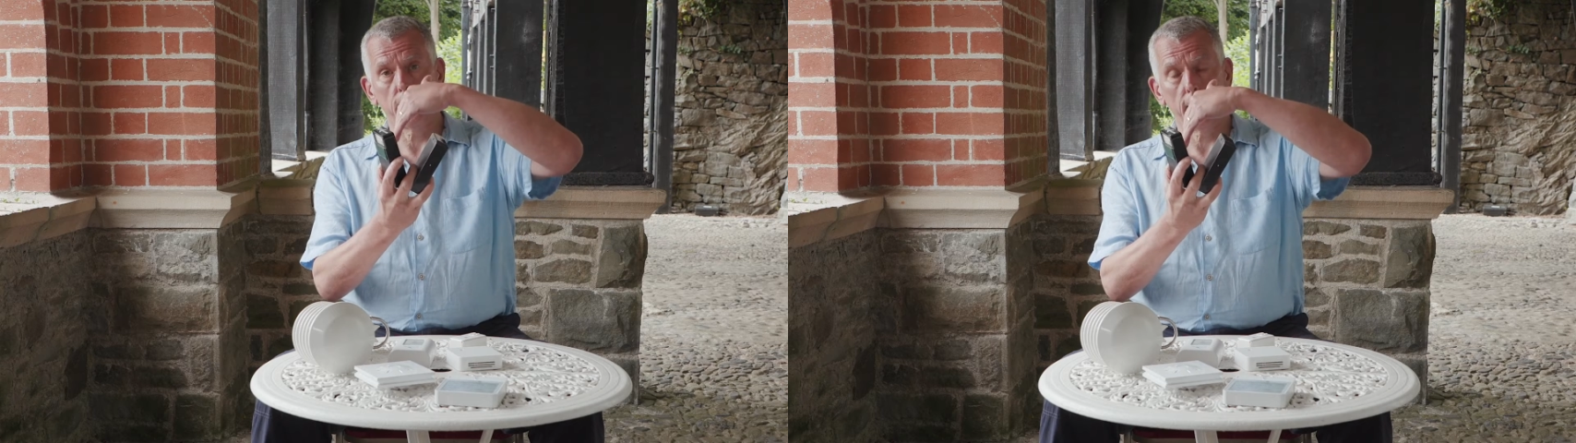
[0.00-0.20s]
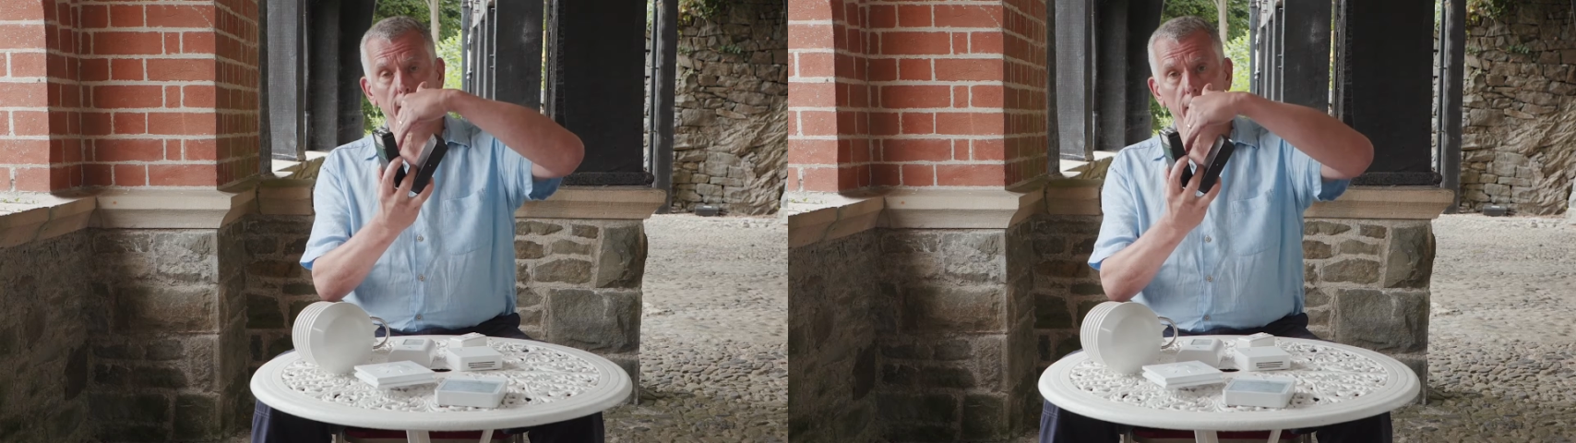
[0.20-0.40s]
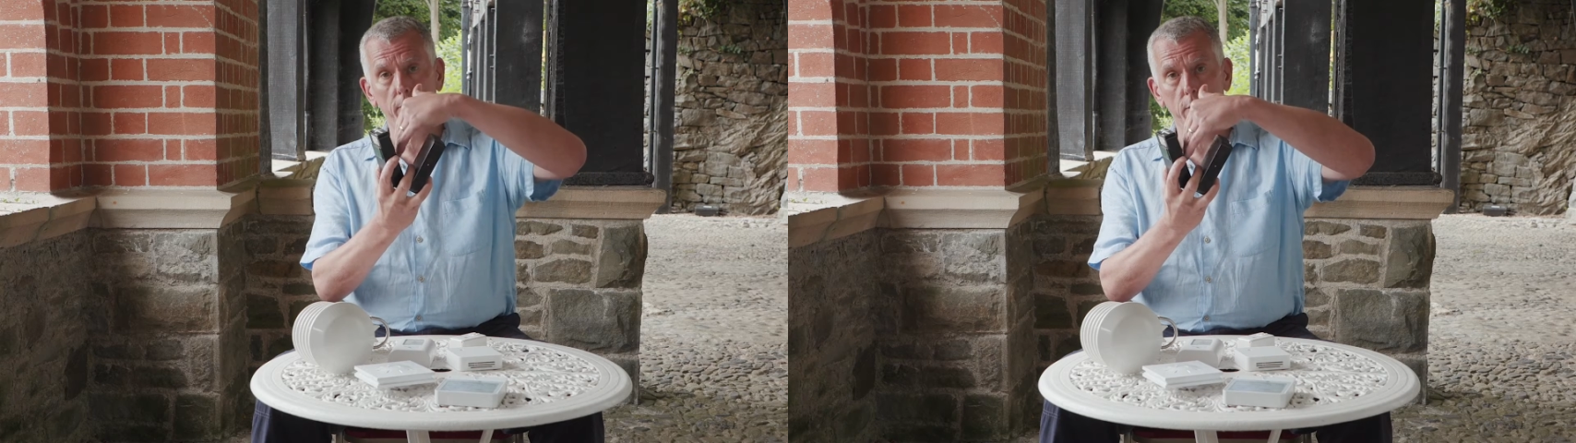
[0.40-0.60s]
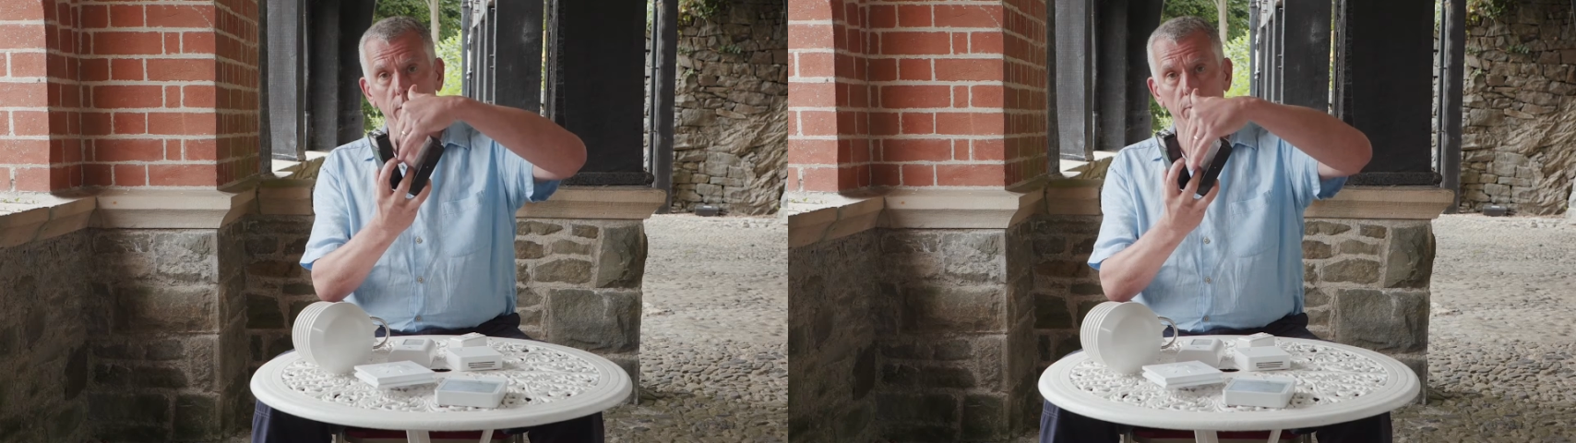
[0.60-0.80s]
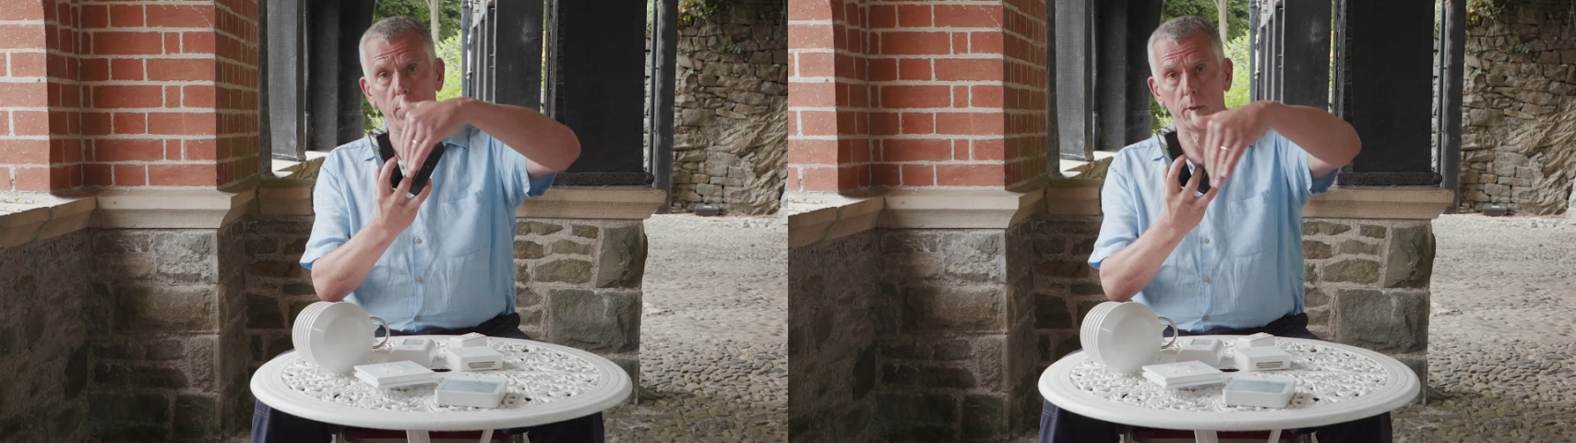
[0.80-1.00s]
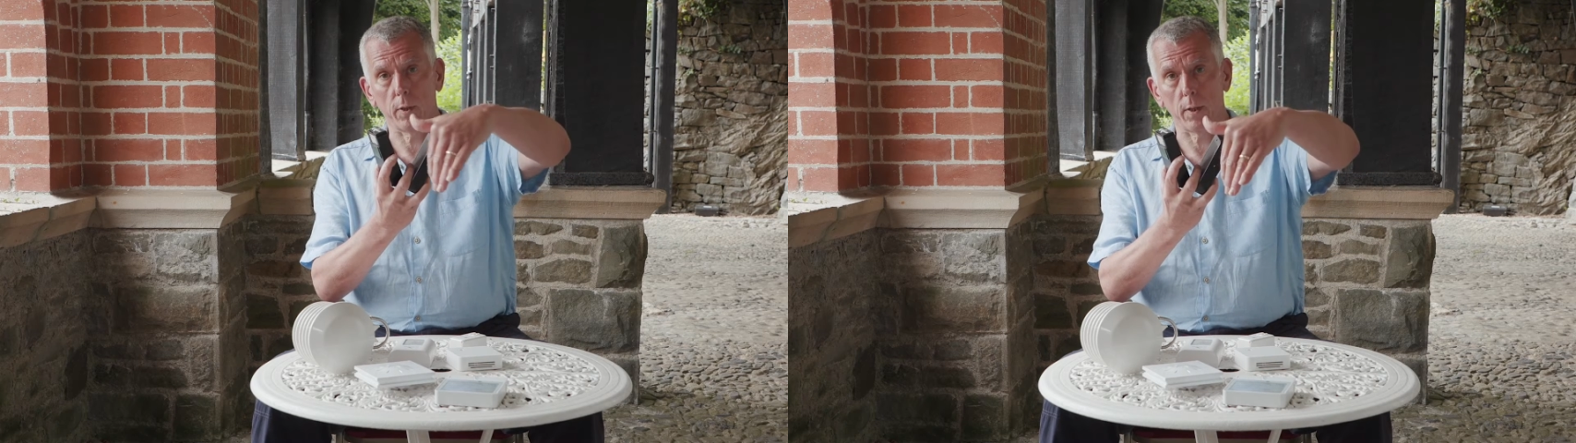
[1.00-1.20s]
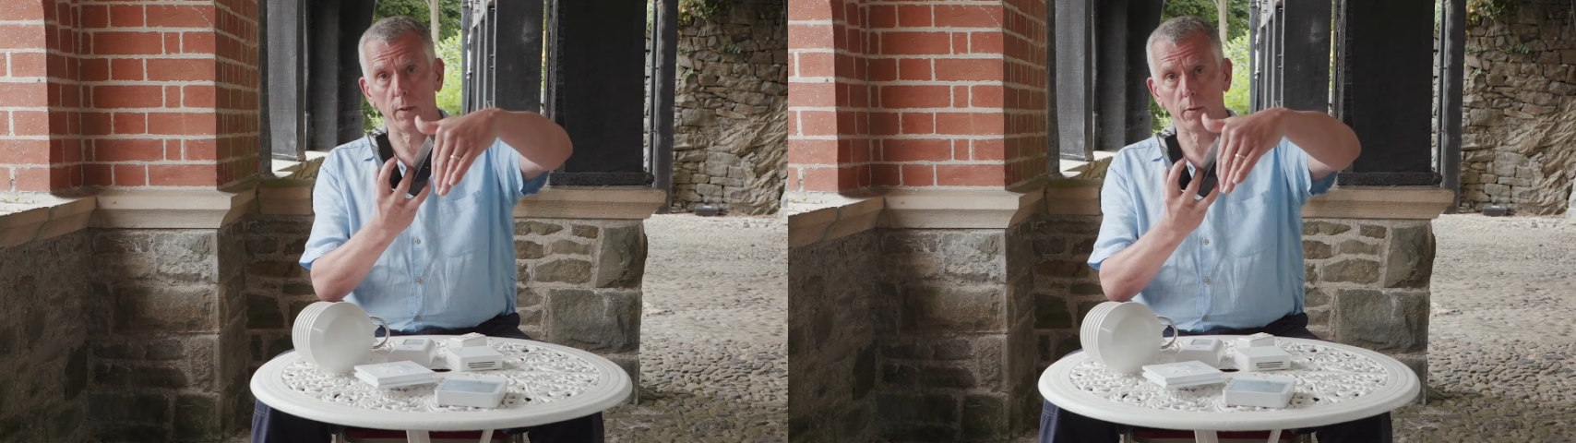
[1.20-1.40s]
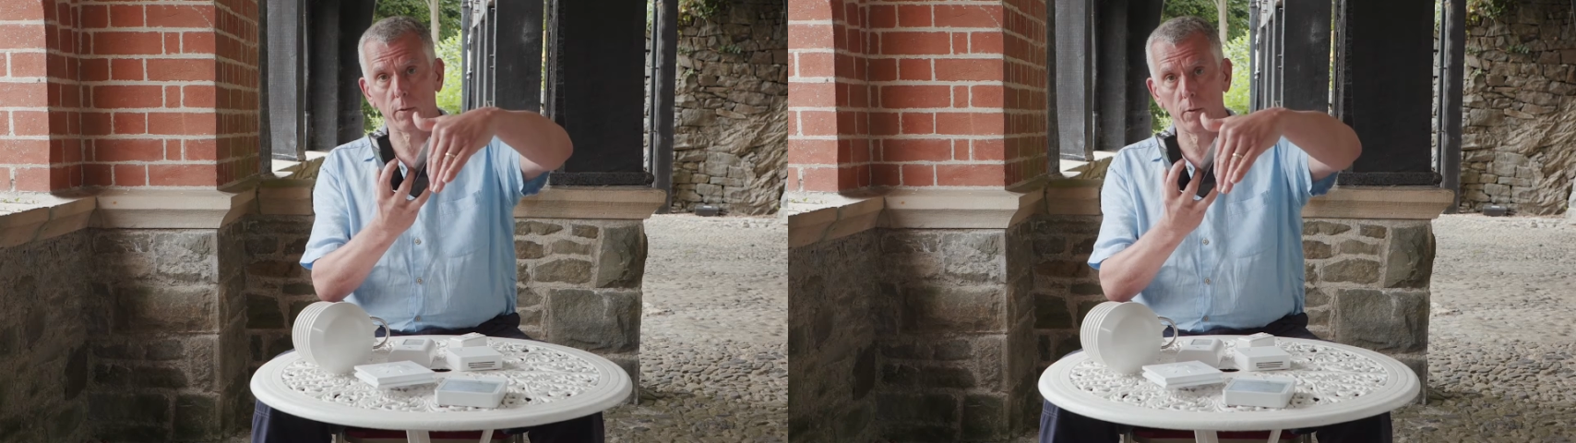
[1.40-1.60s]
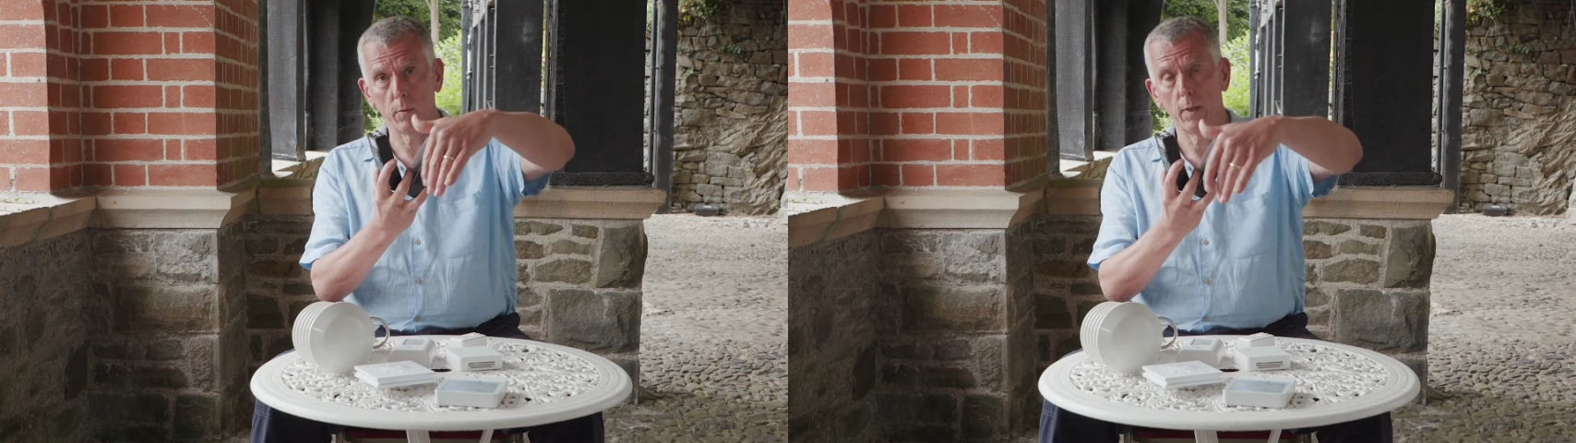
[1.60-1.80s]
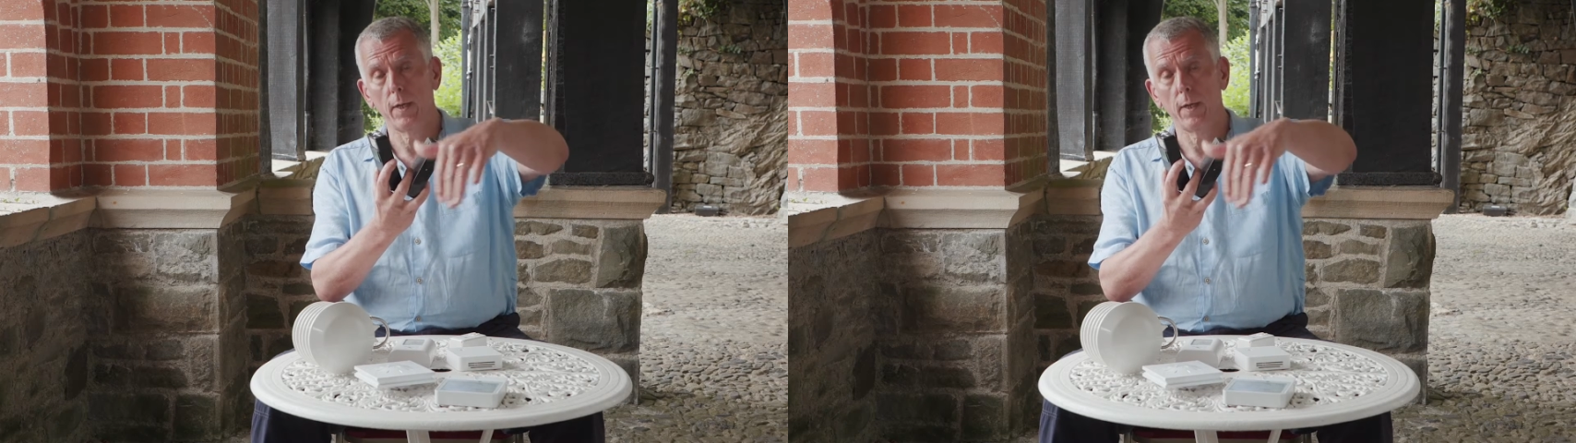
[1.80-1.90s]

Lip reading: it counts the person going through